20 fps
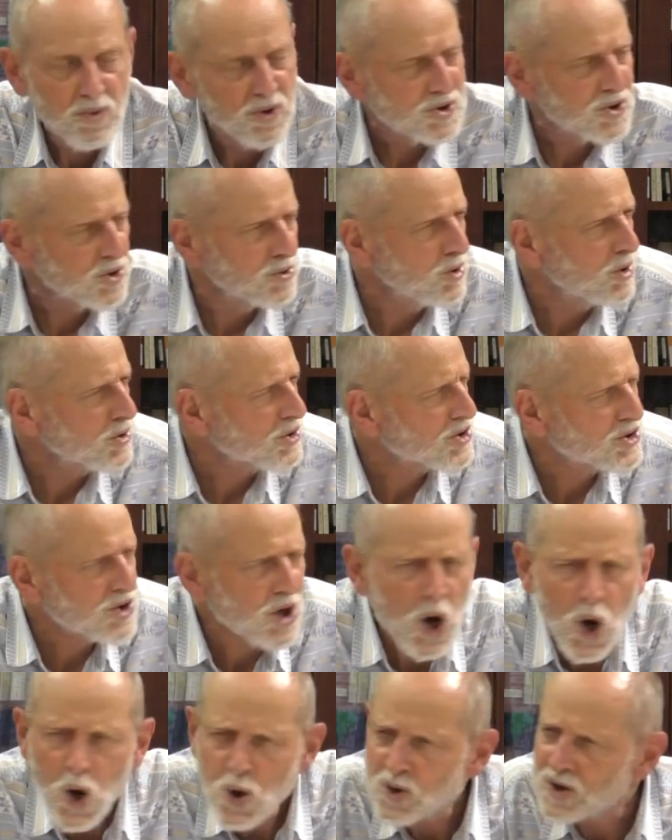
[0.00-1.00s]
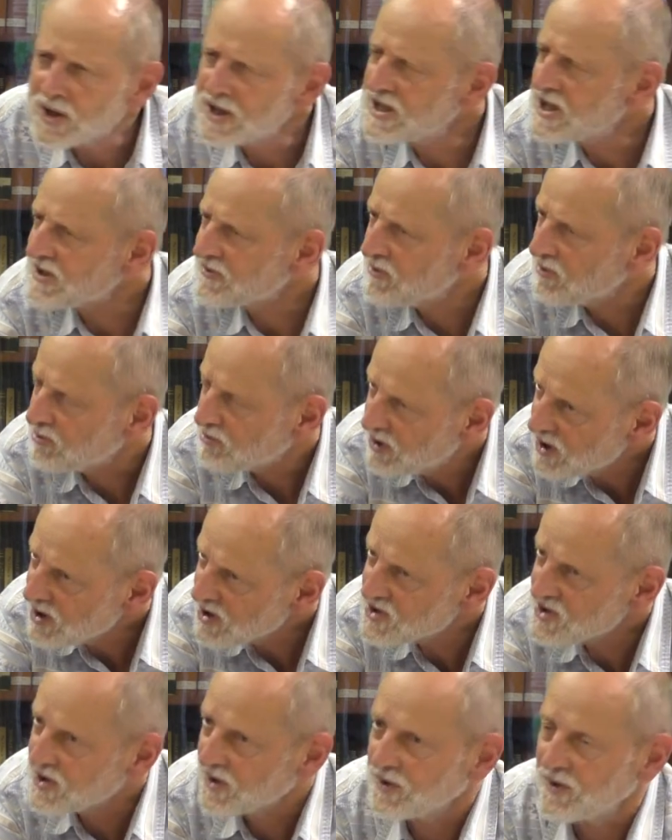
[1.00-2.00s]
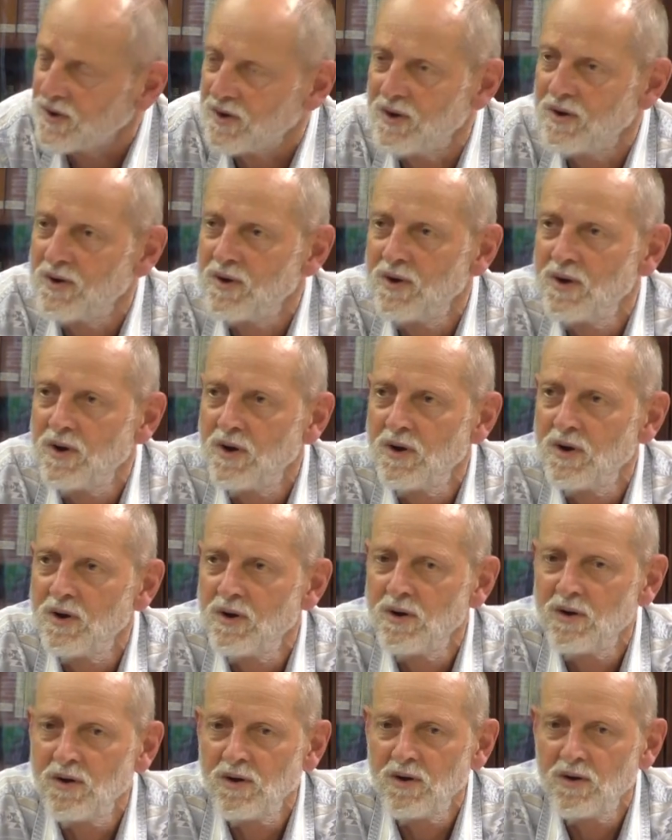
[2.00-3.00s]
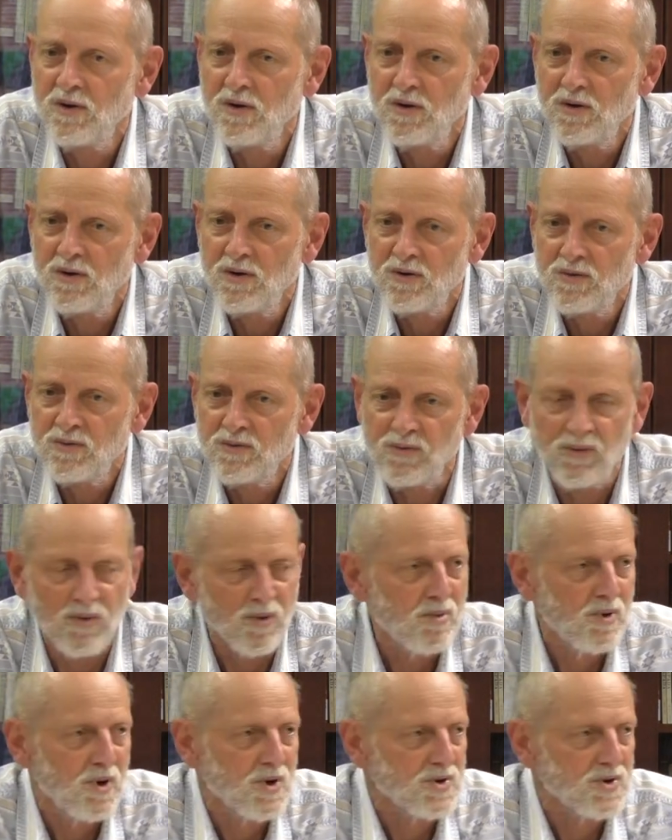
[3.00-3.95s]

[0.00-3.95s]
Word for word: But you're not a totally different person from the